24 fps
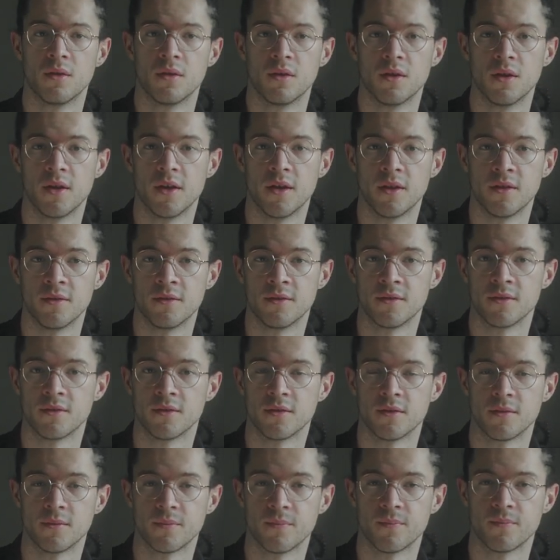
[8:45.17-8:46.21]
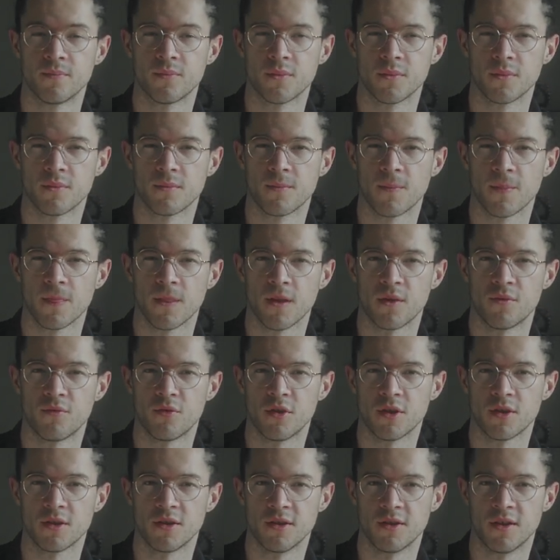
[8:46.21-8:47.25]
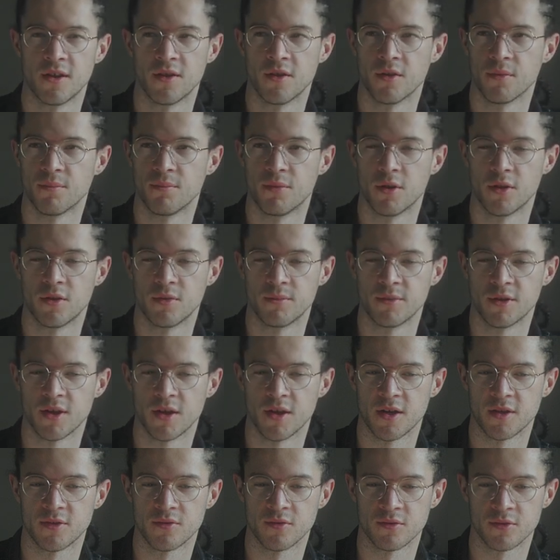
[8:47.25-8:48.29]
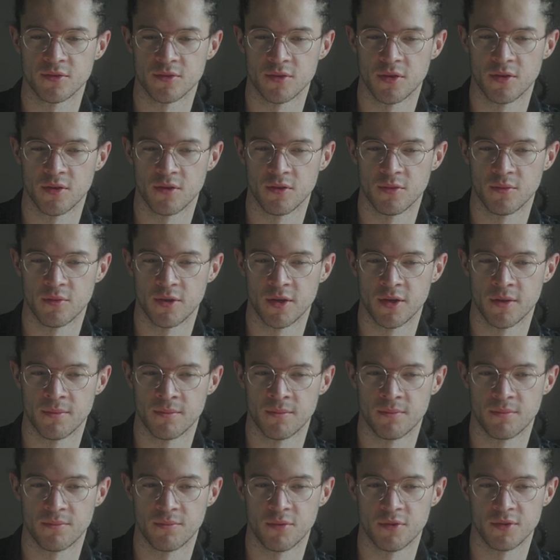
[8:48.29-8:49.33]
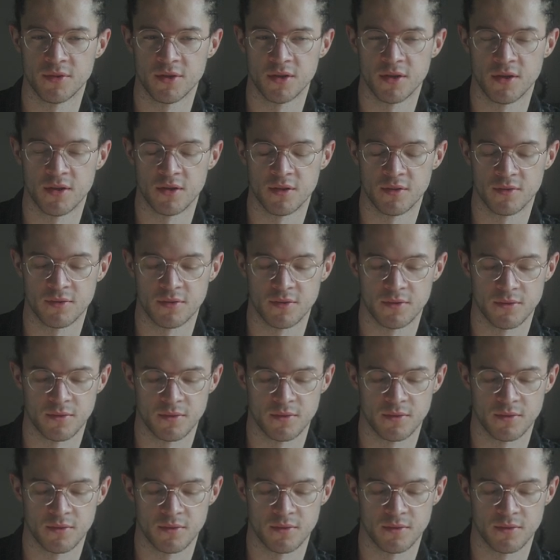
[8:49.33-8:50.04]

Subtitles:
And frankly, they don't bother me at all, so I don't know why I'm pointing it out.